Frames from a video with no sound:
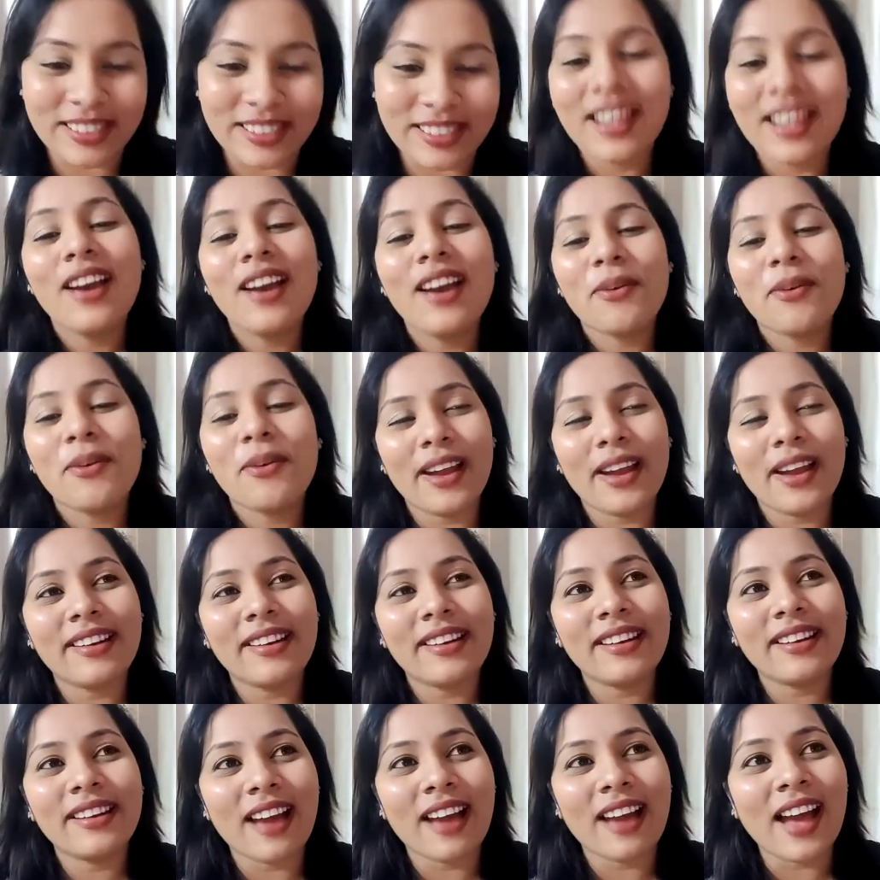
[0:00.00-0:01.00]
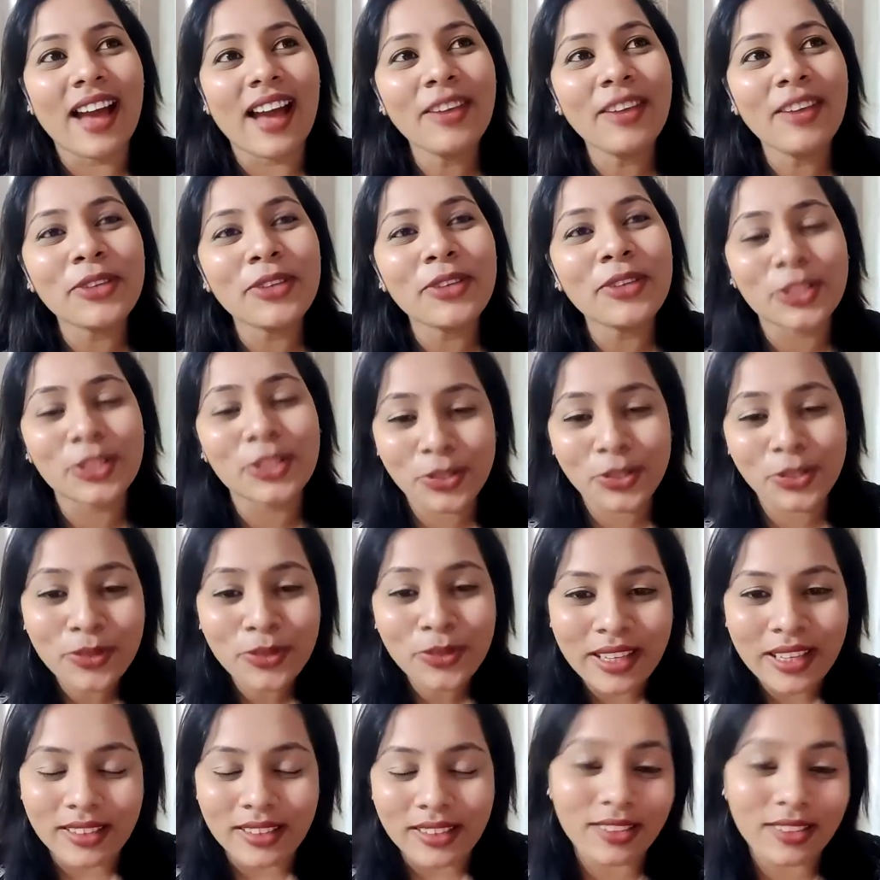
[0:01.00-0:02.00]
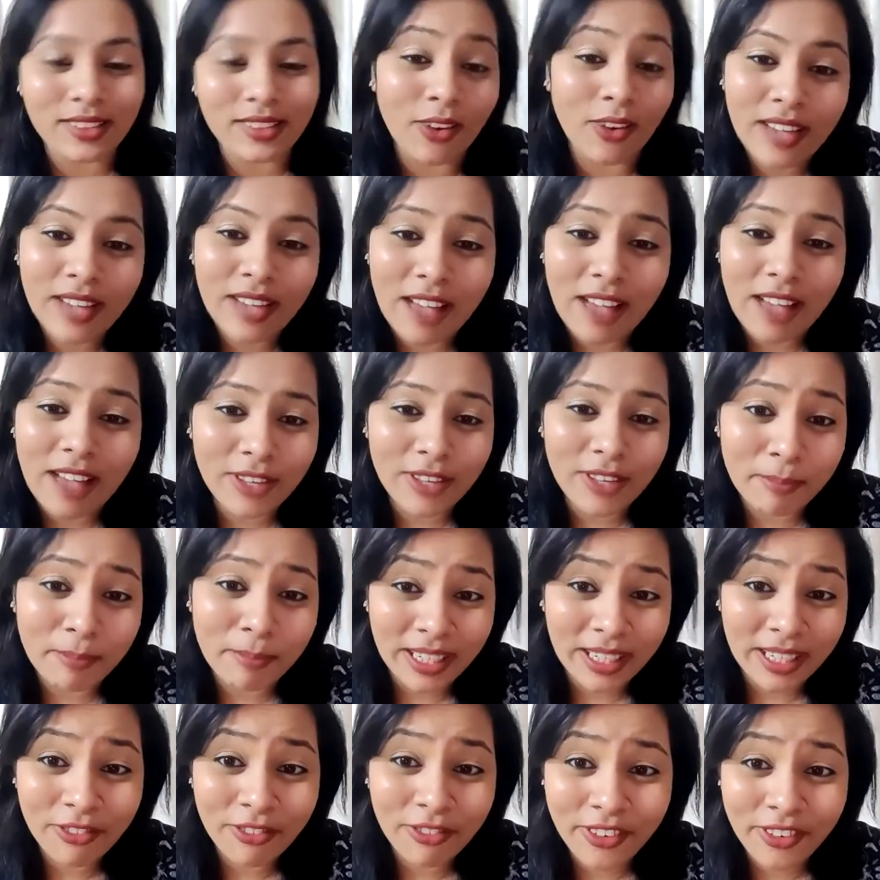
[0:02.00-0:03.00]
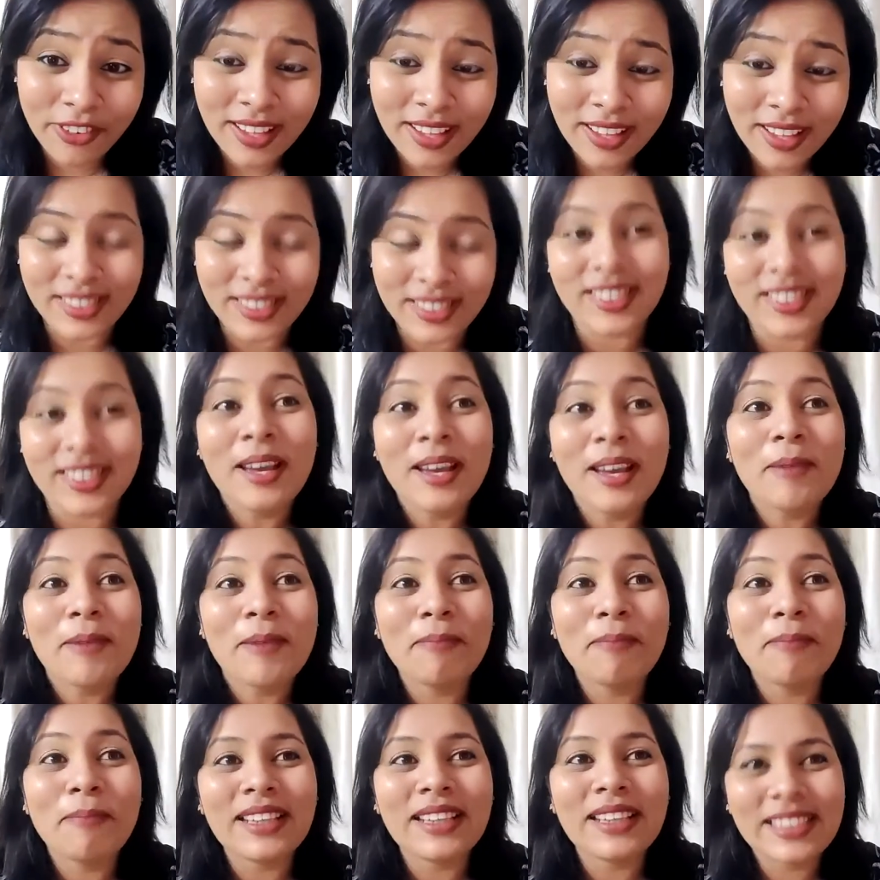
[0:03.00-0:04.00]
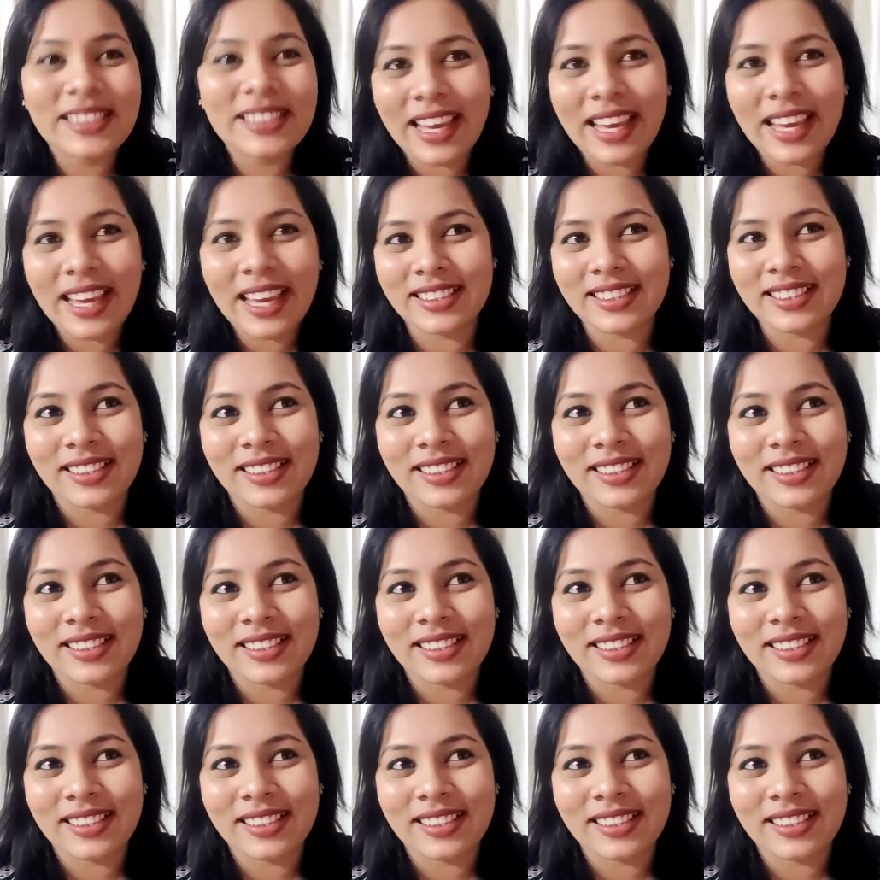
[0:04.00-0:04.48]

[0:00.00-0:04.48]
wherein I was studious, not having many friends, but yet